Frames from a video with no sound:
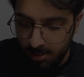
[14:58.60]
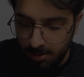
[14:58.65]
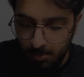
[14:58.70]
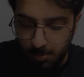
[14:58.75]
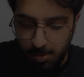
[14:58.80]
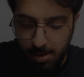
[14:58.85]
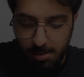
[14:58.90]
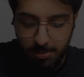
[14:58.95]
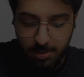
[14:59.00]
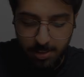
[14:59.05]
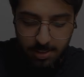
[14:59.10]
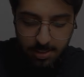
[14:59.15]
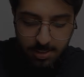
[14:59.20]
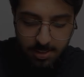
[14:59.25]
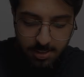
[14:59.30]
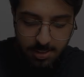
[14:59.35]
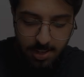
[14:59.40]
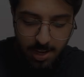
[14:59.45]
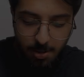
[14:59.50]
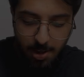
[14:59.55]
where this
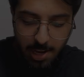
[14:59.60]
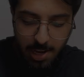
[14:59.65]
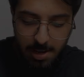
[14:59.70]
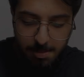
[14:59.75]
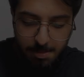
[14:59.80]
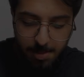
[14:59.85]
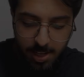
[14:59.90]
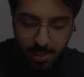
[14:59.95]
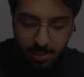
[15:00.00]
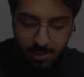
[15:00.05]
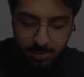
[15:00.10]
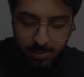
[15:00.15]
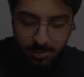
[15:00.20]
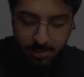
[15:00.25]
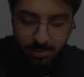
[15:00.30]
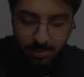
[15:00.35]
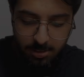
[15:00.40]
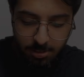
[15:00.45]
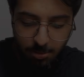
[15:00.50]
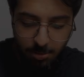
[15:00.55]
is our A max,
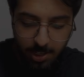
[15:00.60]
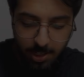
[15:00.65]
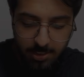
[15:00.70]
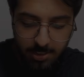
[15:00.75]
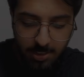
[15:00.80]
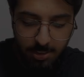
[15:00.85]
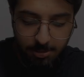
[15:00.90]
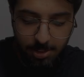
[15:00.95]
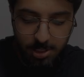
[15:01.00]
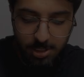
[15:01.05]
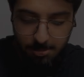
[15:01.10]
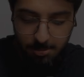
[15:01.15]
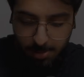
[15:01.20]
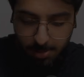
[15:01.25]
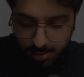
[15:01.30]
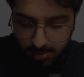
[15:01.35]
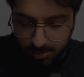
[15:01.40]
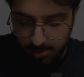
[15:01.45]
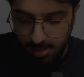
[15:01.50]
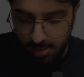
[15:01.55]
so acceleration
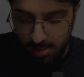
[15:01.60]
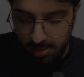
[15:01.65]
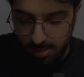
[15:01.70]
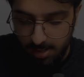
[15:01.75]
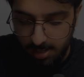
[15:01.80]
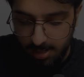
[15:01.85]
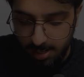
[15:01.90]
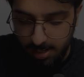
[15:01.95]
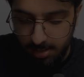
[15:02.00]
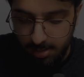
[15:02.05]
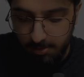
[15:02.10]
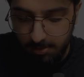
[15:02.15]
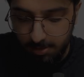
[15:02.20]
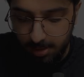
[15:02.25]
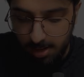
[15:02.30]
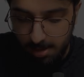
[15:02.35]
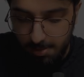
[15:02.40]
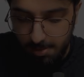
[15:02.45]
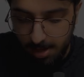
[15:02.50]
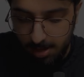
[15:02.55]
max, and then negative
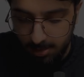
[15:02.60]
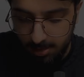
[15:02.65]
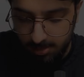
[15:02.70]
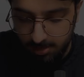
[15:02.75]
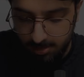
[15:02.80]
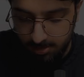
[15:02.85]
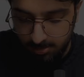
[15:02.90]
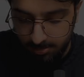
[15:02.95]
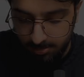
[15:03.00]
A max.